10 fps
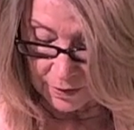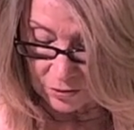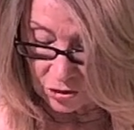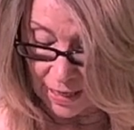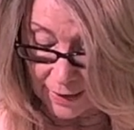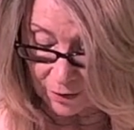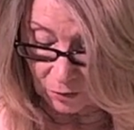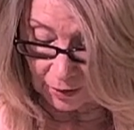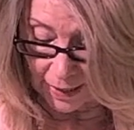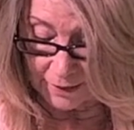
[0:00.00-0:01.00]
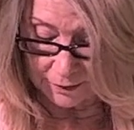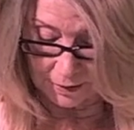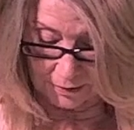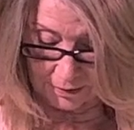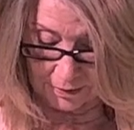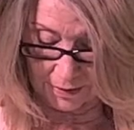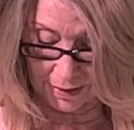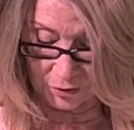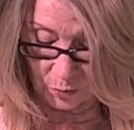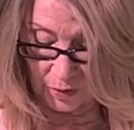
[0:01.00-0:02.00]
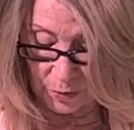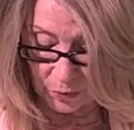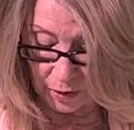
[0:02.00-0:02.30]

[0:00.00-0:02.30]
This shadow lengthens as we